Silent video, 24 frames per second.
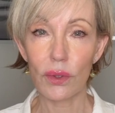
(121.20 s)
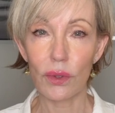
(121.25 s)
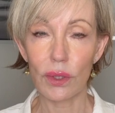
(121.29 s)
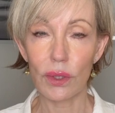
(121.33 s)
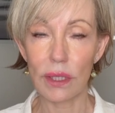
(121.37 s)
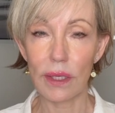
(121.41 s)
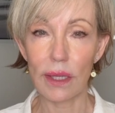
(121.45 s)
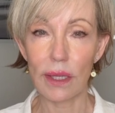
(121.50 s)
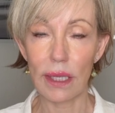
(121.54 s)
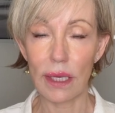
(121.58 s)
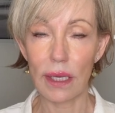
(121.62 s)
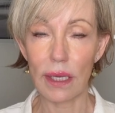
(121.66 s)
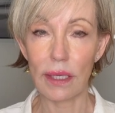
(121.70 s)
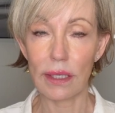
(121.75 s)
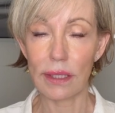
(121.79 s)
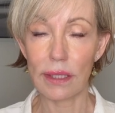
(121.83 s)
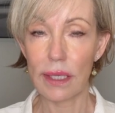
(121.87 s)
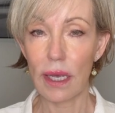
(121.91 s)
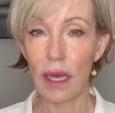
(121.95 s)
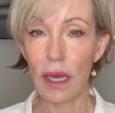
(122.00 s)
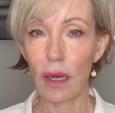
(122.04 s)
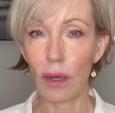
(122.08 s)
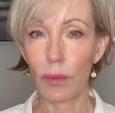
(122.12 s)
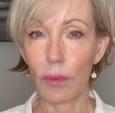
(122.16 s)
sorts of
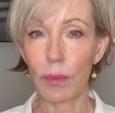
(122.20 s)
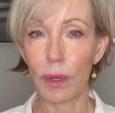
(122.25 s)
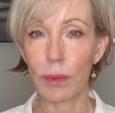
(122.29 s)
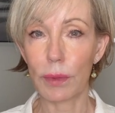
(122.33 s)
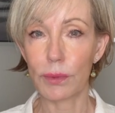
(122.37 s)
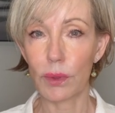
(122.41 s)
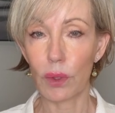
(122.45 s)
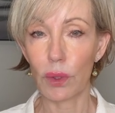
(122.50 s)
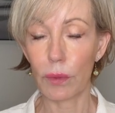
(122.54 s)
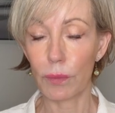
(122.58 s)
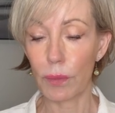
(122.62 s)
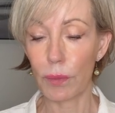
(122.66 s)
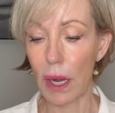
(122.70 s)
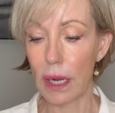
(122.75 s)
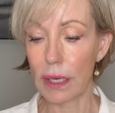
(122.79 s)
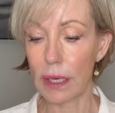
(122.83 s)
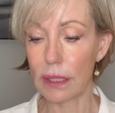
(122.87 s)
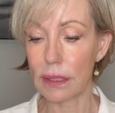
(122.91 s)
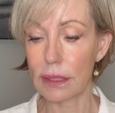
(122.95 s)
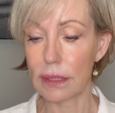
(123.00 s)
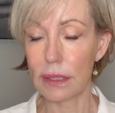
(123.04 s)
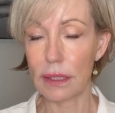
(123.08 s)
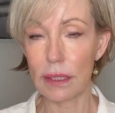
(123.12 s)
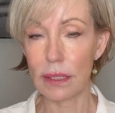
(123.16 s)
things help absorb
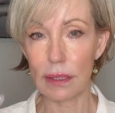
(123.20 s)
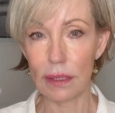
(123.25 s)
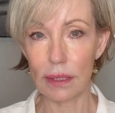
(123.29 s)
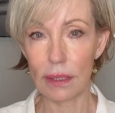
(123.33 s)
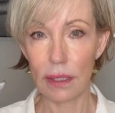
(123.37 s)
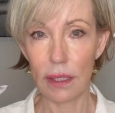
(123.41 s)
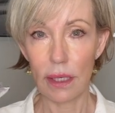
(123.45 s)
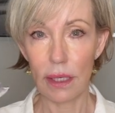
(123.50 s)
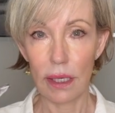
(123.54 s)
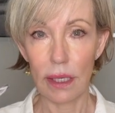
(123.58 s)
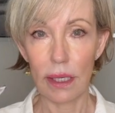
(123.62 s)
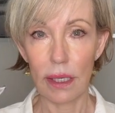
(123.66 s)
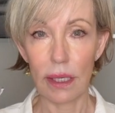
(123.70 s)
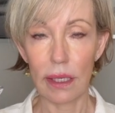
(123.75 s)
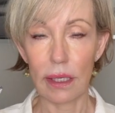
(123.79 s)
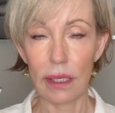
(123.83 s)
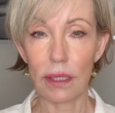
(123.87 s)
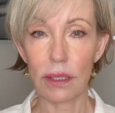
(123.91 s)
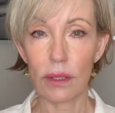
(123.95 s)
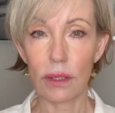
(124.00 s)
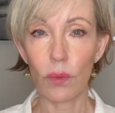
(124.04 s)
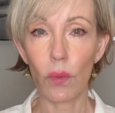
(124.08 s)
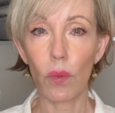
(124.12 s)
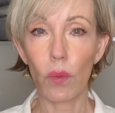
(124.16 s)
products. This
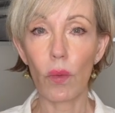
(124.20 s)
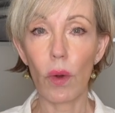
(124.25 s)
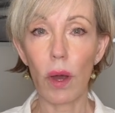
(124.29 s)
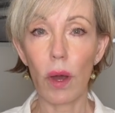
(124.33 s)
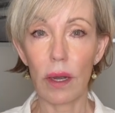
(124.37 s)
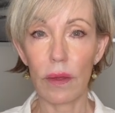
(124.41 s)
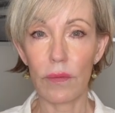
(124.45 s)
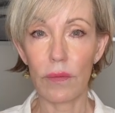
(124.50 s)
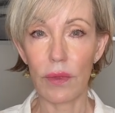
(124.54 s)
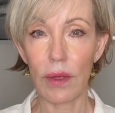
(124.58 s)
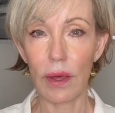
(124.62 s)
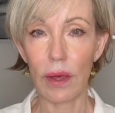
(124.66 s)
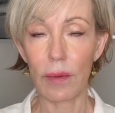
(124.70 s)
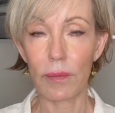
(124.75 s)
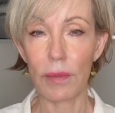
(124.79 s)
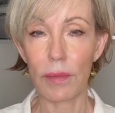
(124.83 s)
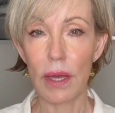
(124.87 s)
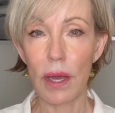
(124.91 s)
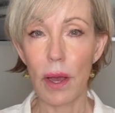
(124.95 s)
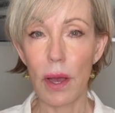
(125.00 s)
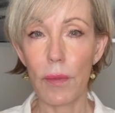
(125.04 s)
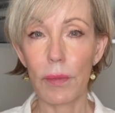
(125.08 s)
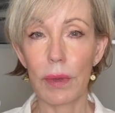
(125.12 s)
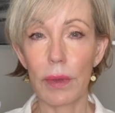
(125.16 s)
is one of them.
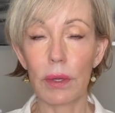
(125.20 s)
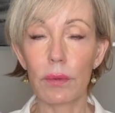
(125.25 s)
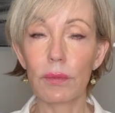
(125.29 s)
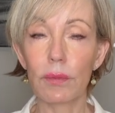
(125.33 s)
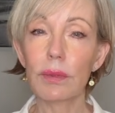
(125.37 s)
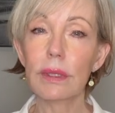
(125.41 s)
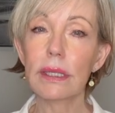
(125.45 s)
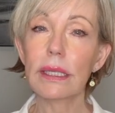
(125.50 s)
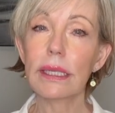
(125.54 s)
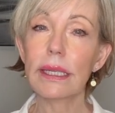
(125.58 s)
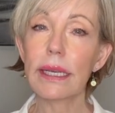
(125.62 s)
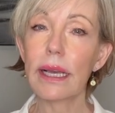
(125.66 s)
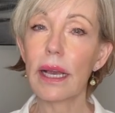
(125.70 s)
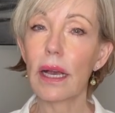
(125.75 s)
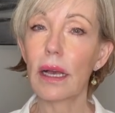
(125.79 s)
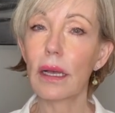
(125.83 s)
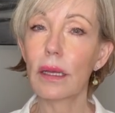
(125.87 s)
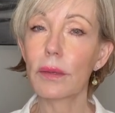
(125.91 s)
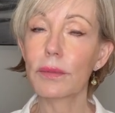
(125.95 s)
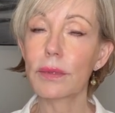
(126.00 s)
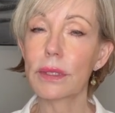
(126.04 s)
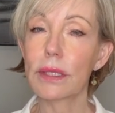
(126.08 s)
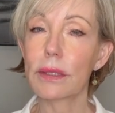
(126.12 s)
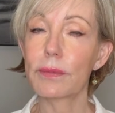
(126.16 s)
But it really
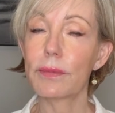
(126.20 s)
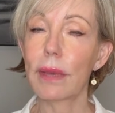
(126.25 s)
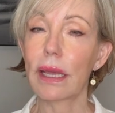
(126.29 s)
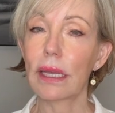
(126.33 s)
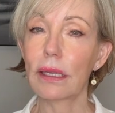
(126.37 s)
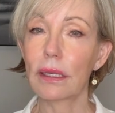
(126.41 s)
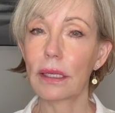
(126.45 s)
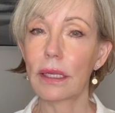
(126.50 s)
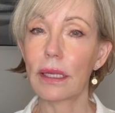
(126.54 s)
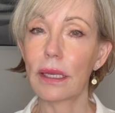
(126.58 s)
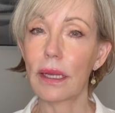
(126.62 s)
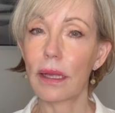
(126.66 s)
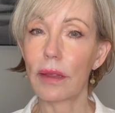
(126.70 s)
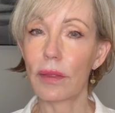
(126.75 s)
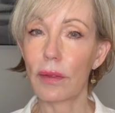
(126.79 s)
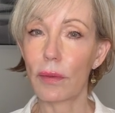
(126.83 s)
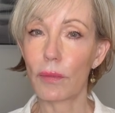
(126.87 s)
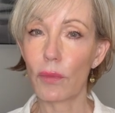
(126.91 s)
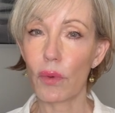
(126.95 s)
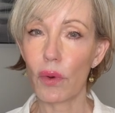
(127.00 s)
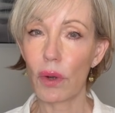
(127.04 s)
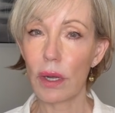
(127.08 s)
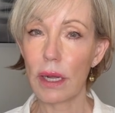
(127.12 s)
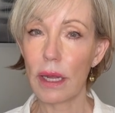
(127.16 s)
helps mainly in
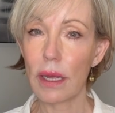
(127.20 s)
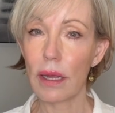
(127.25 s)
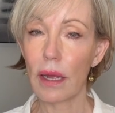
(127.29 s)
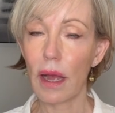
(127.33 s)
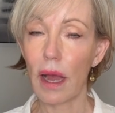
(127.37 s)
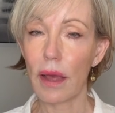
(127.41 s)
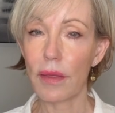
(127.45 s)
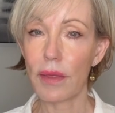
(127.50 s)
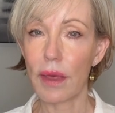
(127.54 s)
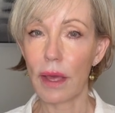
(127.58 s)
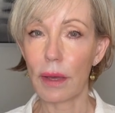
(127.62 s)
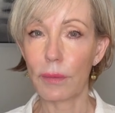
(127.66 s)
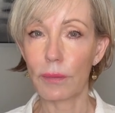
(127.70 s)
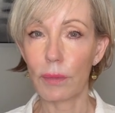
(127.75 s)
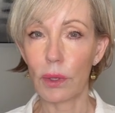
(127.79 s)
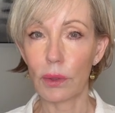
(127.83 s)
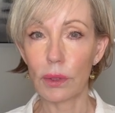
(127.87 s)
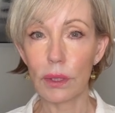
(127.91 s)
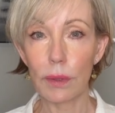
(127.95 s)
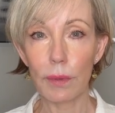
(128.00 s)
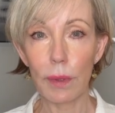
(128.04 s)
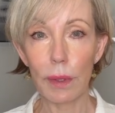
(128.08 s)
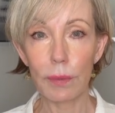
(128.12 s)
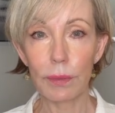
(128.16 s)
the morning. I think
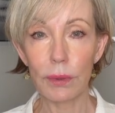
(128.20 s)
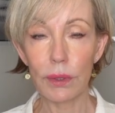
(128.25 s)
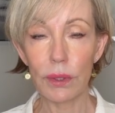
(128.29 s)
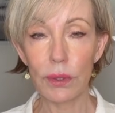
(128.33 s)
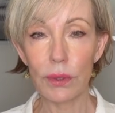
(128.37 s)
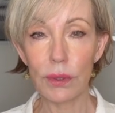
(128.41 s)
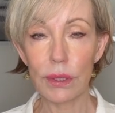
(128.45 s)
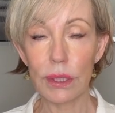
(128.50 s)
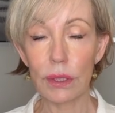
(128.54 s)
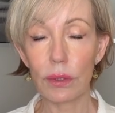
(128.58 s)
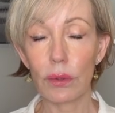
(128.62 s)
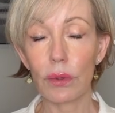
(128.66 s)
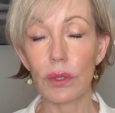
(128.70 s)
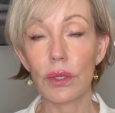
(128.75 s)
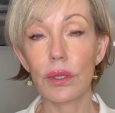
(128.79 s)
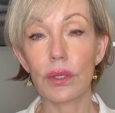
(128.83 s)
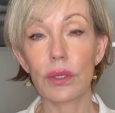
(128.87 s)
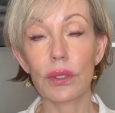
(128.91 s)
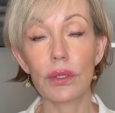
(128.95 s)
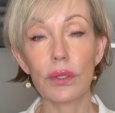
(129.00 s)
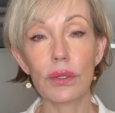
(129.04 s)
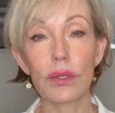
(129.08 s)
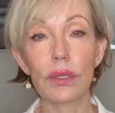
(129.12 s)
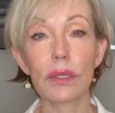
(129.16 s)
most people use it, or you
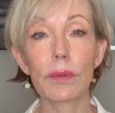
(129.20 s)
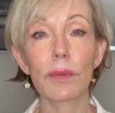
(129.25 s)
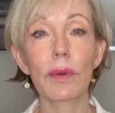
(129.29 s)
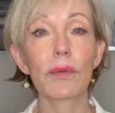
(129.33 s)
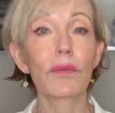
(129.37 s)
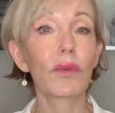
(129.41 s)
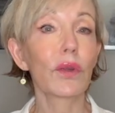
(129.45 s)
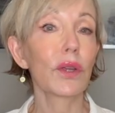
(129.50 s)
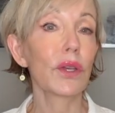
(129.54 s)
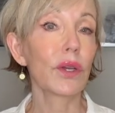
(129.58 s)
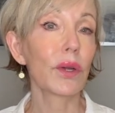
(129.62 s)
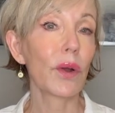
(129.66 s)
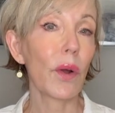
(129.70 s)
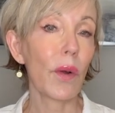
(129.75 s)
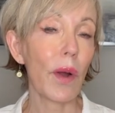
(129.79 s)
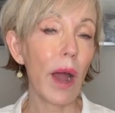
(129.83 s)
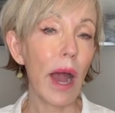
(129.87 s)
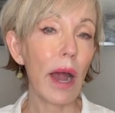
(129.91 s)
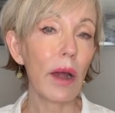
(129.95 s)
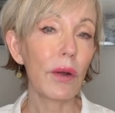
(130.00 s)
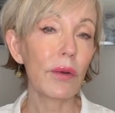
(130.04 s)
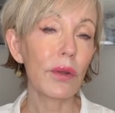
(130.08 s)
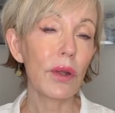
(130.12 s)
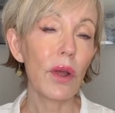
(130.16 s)
can use it before you go
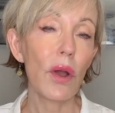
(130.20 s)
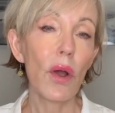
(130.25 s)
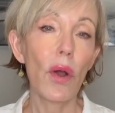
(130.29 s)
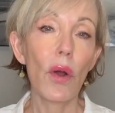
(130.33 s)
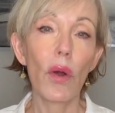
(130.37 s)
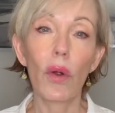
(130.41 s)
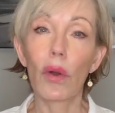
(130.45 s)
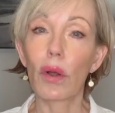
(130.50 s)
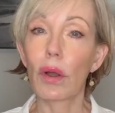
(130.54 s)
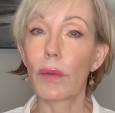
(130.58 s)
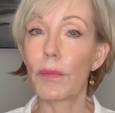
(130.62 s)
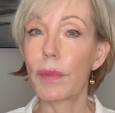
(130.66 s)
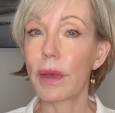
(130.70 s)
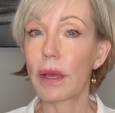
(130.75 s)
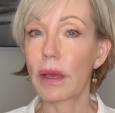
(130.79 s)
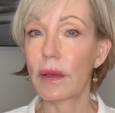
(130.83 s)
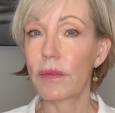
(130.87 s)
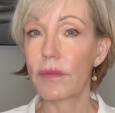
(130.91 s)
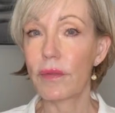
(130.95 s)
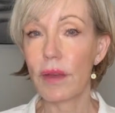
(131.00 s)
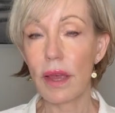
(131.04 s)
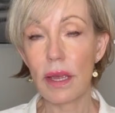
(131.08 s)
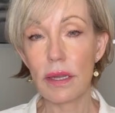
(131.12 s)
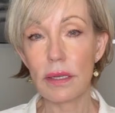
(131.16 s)
out or a big
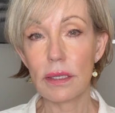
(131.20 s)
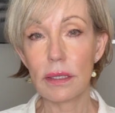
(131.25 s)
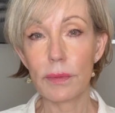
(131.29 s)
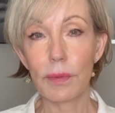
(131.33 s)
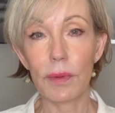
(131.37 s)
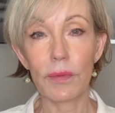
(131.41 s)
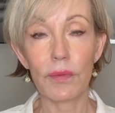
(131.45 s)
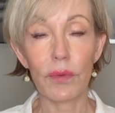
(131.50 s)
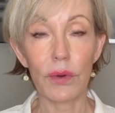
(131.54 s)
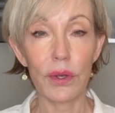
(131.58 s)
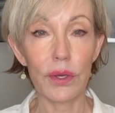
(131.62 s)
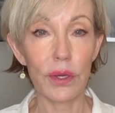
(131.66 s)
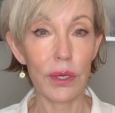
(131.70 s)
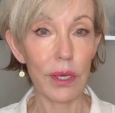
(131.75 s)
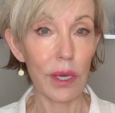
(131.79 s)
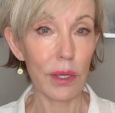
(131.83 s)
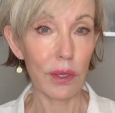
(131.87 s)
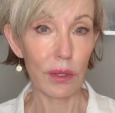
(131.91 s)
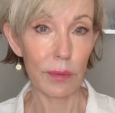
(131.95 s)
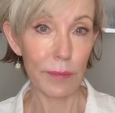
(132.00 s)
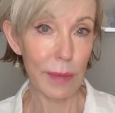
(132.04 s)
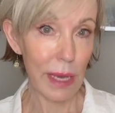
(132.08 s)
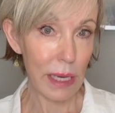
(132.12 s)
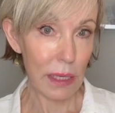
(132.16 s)
event, before you get
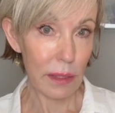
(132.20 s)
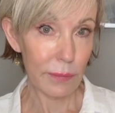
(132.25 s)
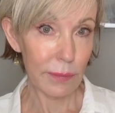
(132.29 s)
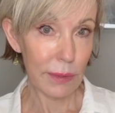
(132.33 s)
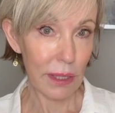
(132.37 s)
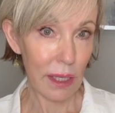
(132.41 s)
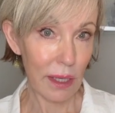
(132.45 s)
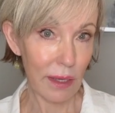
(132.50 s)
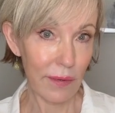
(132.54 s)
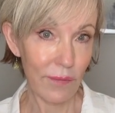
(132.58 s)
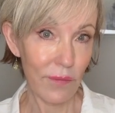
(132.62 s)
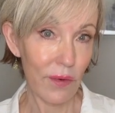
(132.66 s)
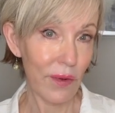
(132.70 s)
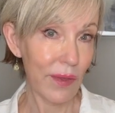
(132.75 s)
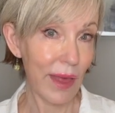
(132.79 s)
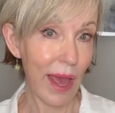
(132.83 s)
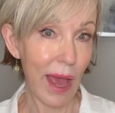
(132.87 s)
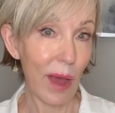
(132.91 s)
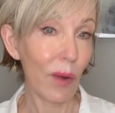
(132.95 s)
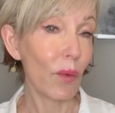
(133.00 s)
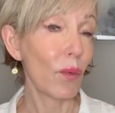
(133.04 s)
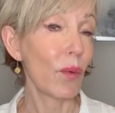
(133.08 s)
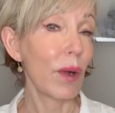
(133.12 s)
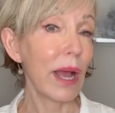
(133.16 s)
your makeup done for
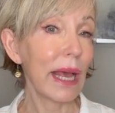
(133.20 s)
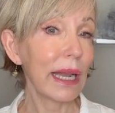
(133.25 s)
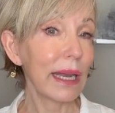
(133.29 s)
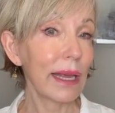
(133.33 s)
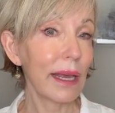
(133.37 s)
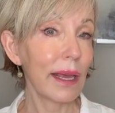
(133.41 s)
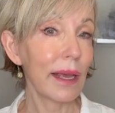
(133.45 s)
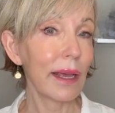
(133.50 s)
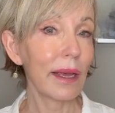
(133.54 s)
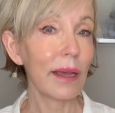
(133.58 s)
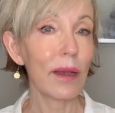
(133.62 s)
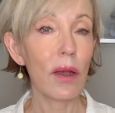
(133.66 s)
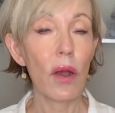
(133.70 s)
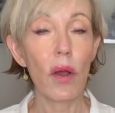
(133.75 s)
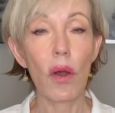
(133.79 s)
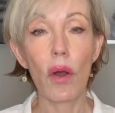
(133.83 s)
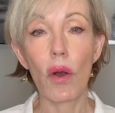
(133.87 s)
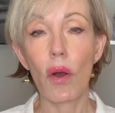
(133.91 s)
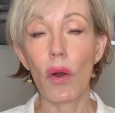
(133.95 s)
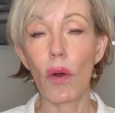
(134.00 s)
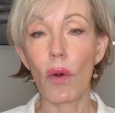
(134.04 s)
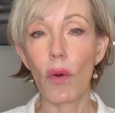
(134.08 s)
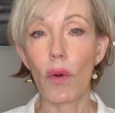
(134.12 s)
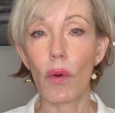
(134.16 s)
that wedding
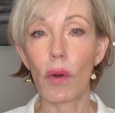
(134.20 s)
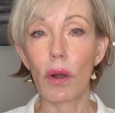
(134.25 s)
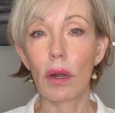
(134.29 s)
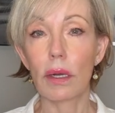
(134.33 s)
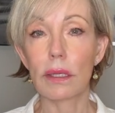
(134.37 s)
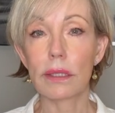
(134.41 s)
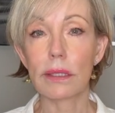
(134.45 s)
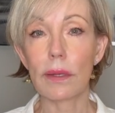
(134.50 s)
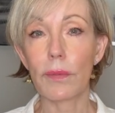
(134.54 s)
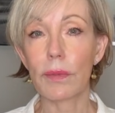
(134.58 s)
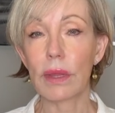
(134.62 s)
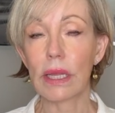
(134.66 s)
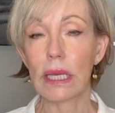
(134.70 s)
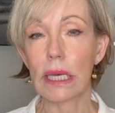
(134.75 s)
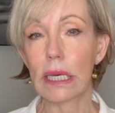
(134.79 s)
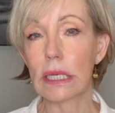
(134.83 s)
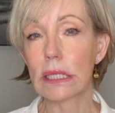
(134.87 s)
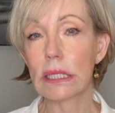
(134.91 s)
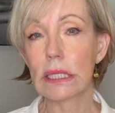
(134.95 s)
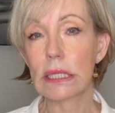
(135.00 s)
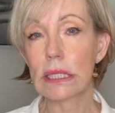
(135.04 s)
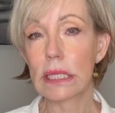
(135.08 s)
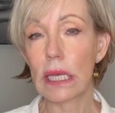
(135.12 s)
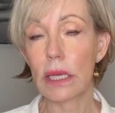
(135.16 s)
or something
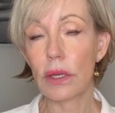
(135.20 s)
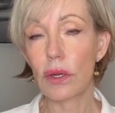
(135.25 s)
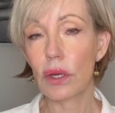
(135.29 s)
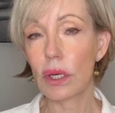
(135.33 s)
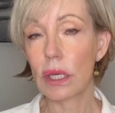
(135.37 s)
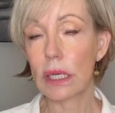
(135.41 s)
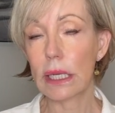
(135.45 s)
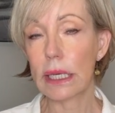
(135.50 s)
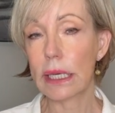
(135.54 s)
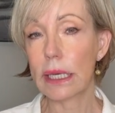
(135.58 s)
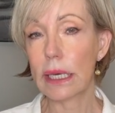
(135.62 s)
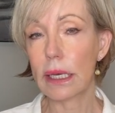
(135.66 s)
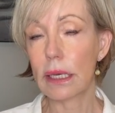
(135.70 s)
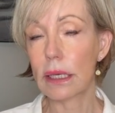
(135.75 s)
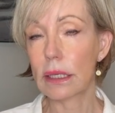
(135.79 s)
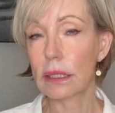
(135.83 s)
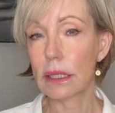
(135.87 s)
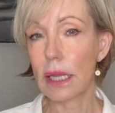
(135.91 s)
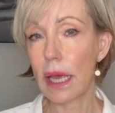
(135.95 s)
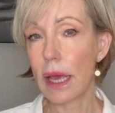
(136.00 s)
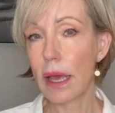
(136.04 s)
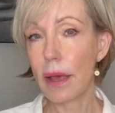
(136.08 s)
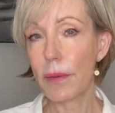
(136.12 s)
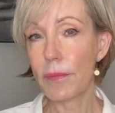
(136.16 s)
else that you're going to get
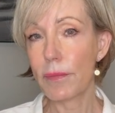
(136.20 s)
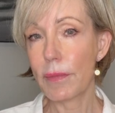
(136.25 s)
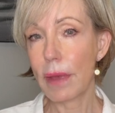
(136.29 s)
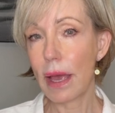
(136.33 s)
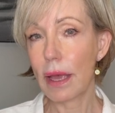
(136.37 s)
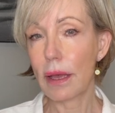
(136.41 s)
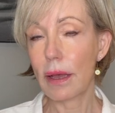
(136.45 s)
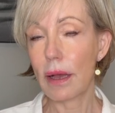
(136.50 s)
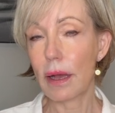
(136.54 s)
glam